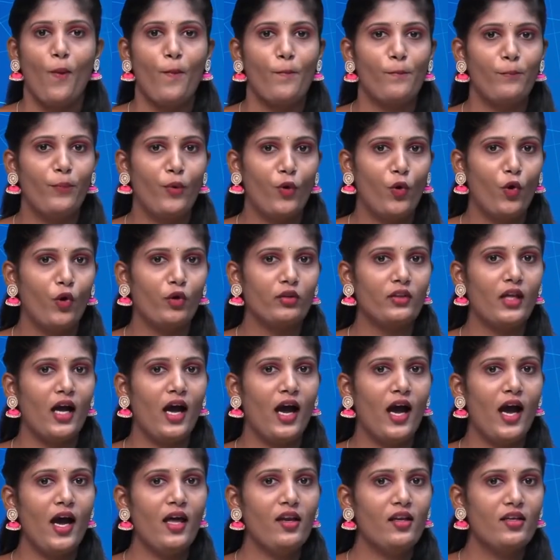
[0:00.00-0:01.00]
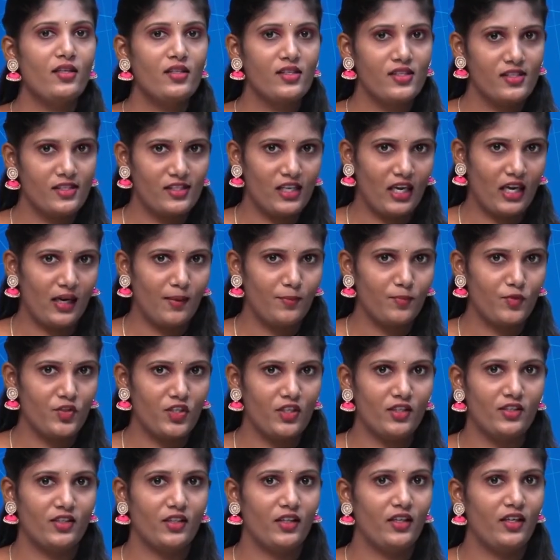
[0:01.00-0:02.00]
Both are same
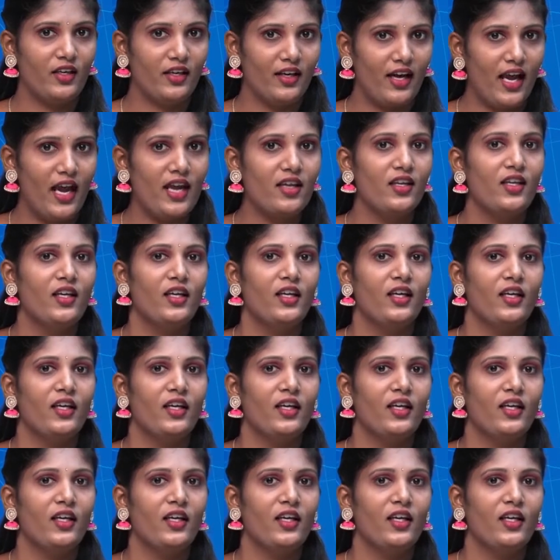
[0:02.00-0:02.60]
children, right?